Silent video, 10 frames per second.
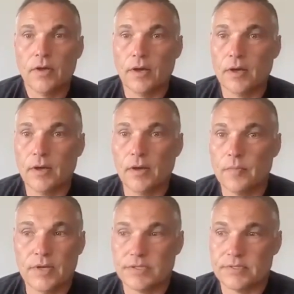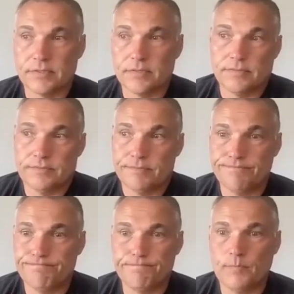It's,
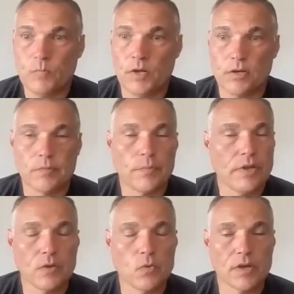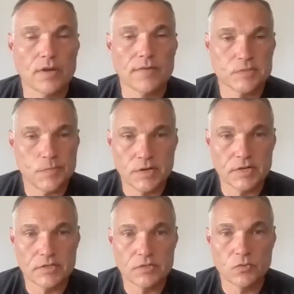you know, depending on what kind of
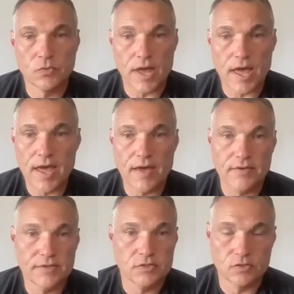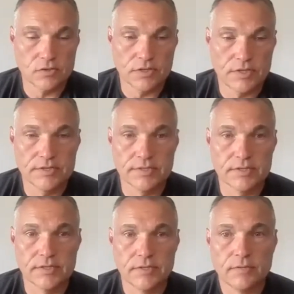experiences you want to have, it certainly
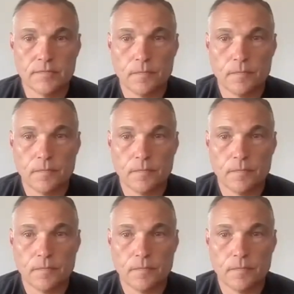isn't,